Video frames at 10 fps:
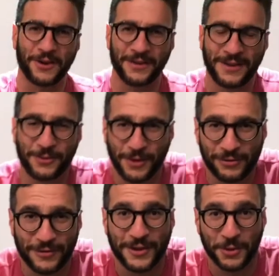content
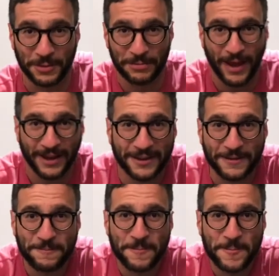creation, that you'll be back.
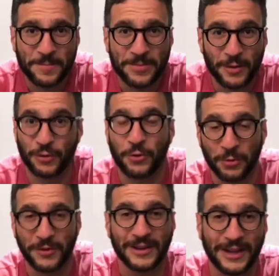
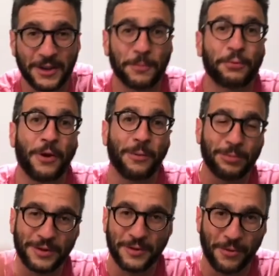Sooner than later,
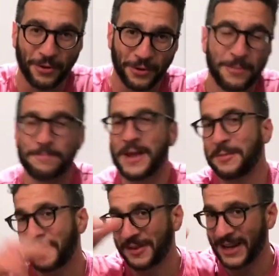probably tomorrow,
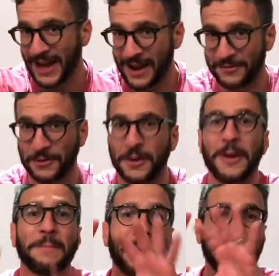maybe the day after,
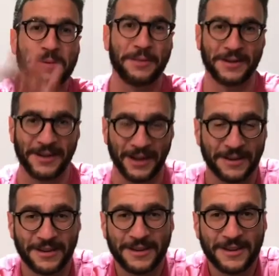maybe
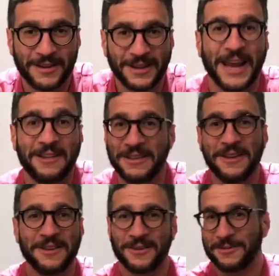Monday.
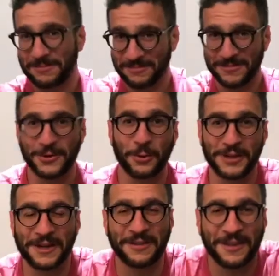Casey,
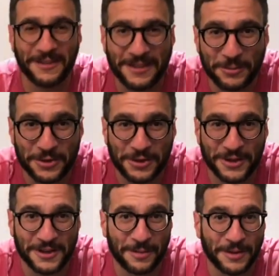totally excited to see what you
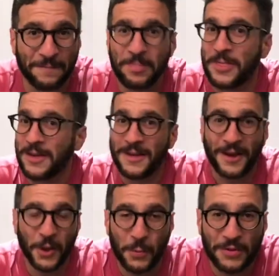got coming.
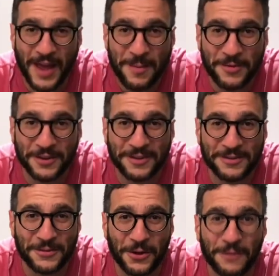I hope Samsung is
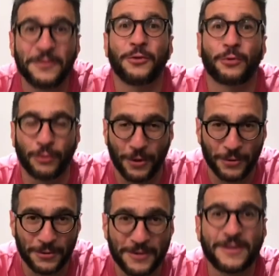involved,
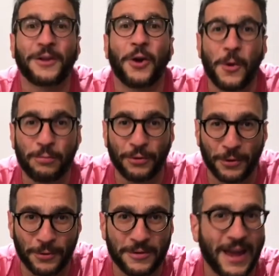drones,
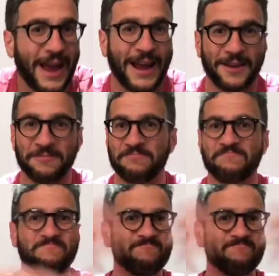GoPros, and,